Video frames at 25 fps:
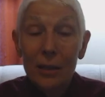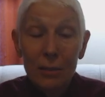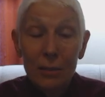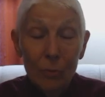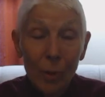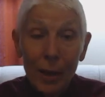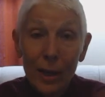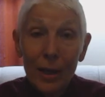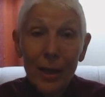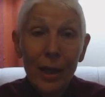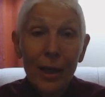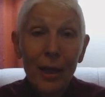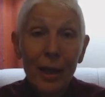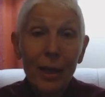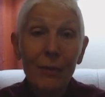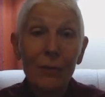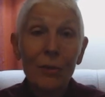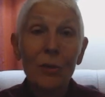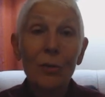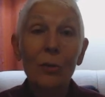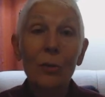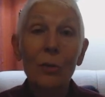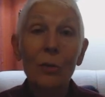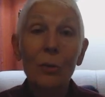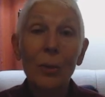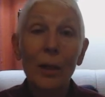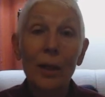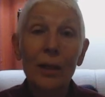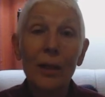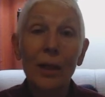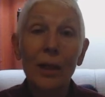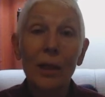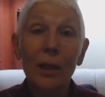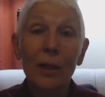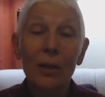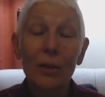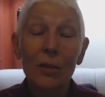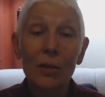why did I have to do it right
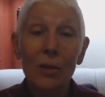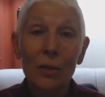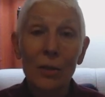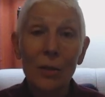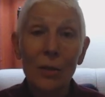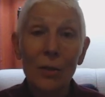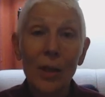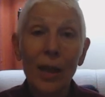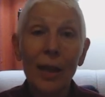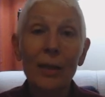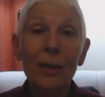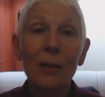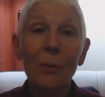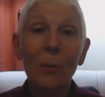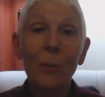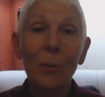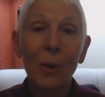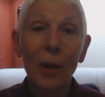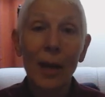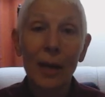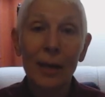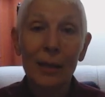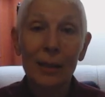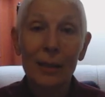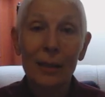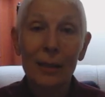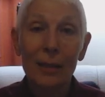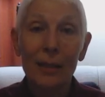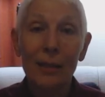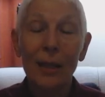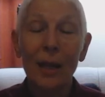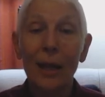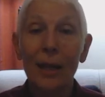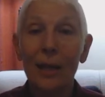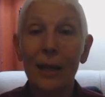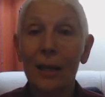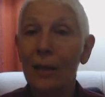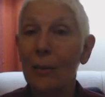then? So that's a practice
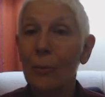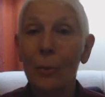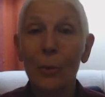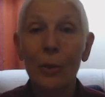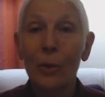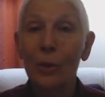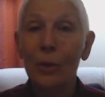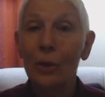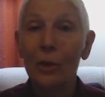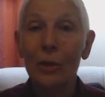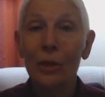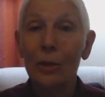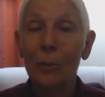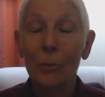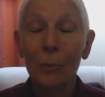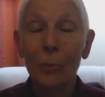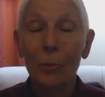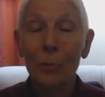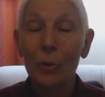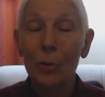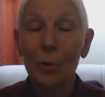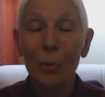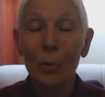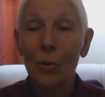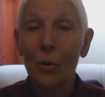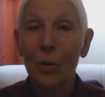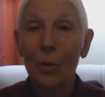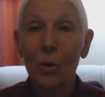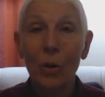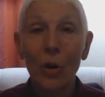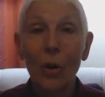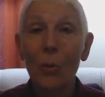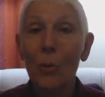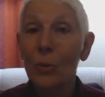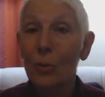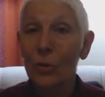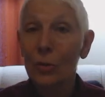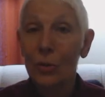that I can put to work
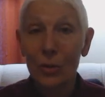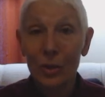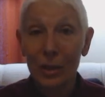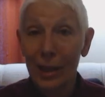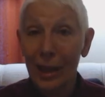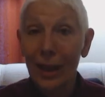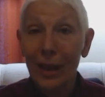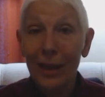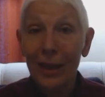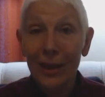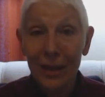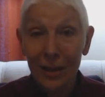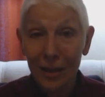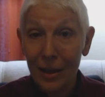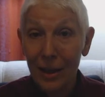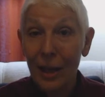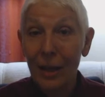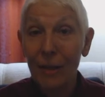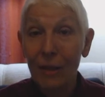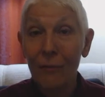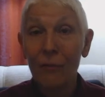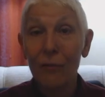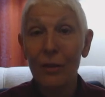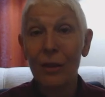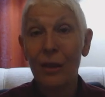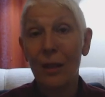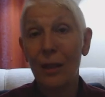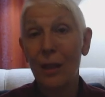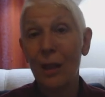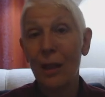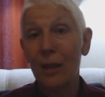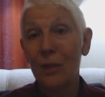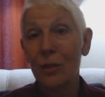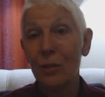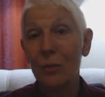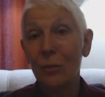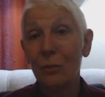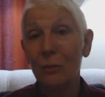almost in everything
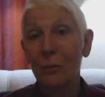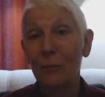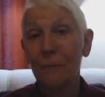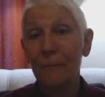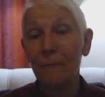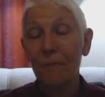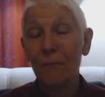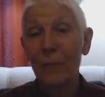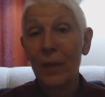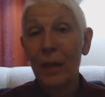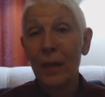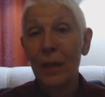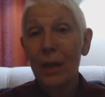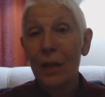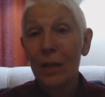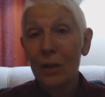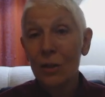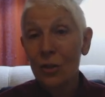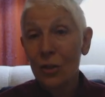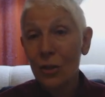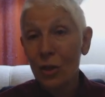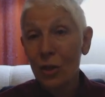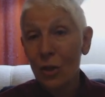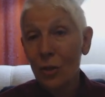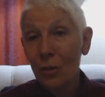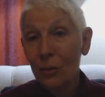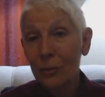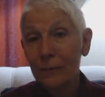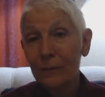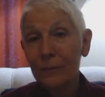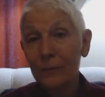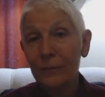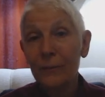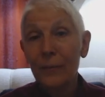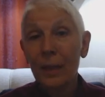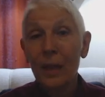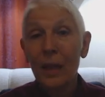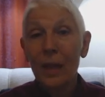I do. So
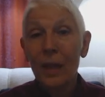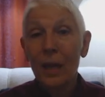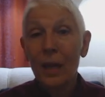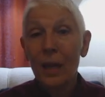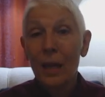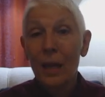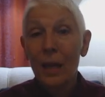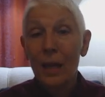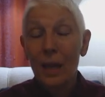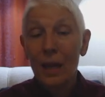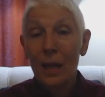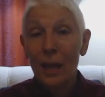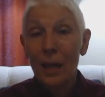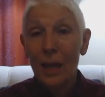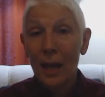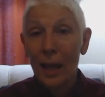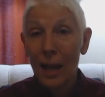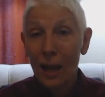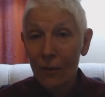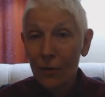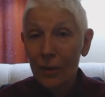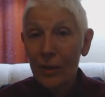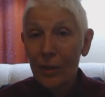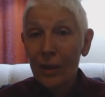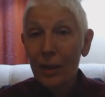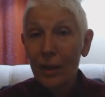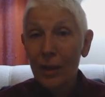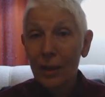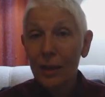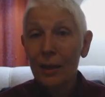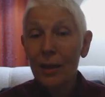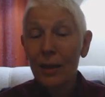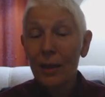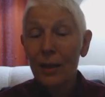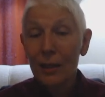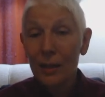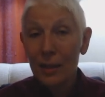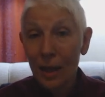
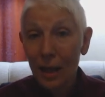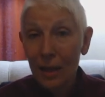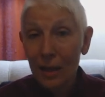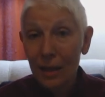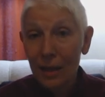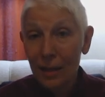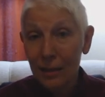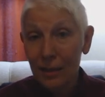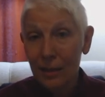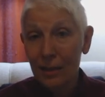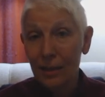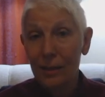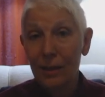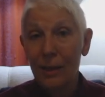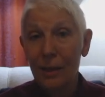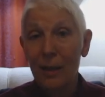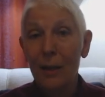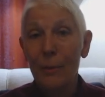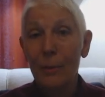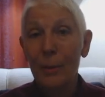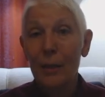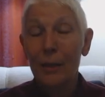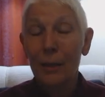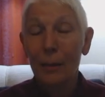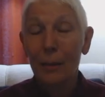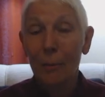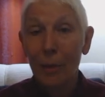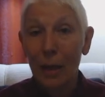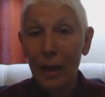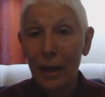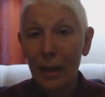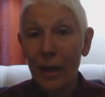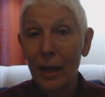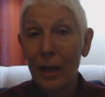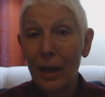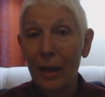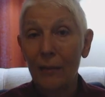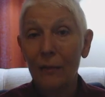everything does come into
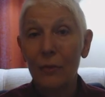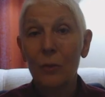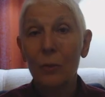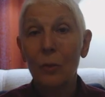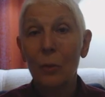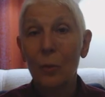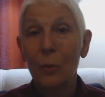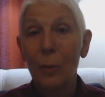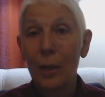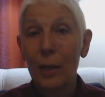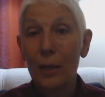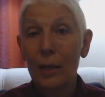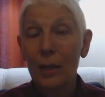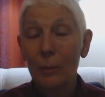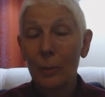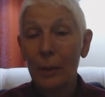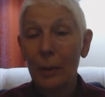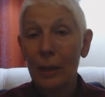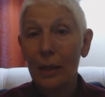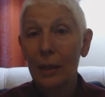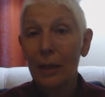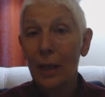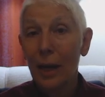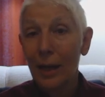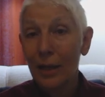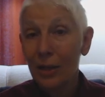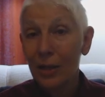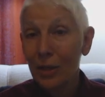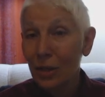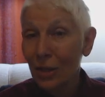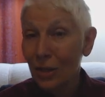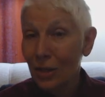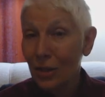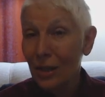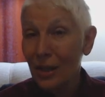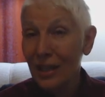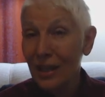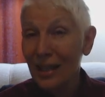my life to awaken me. I
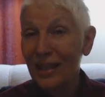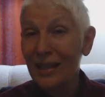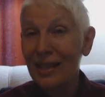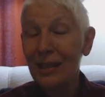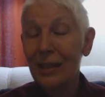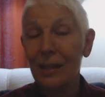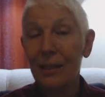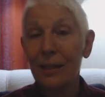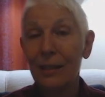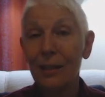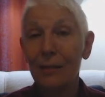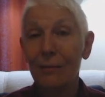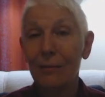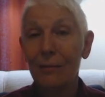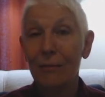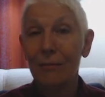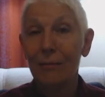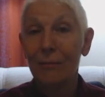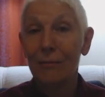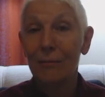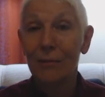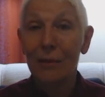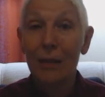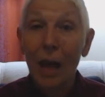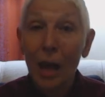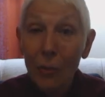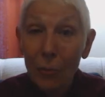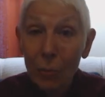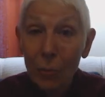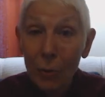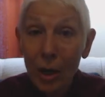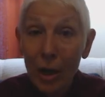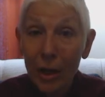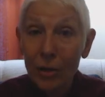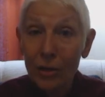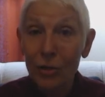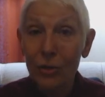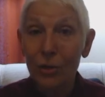just need to not
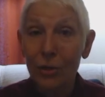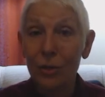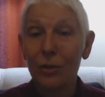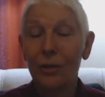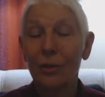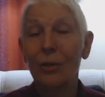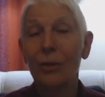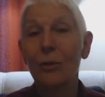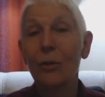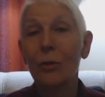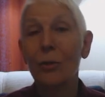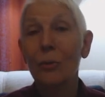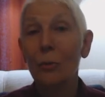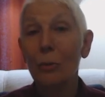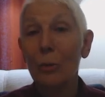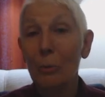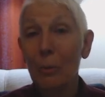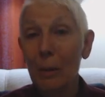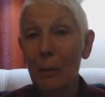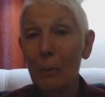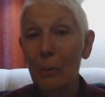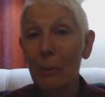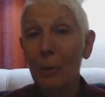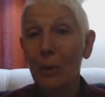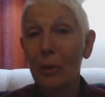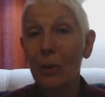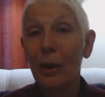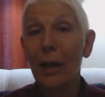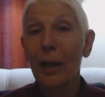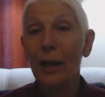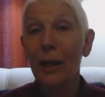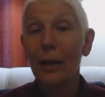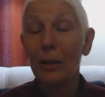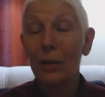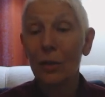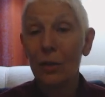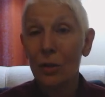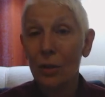rush, to remember
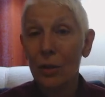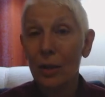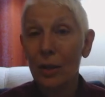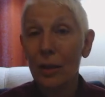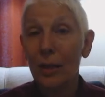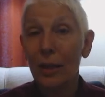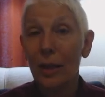and look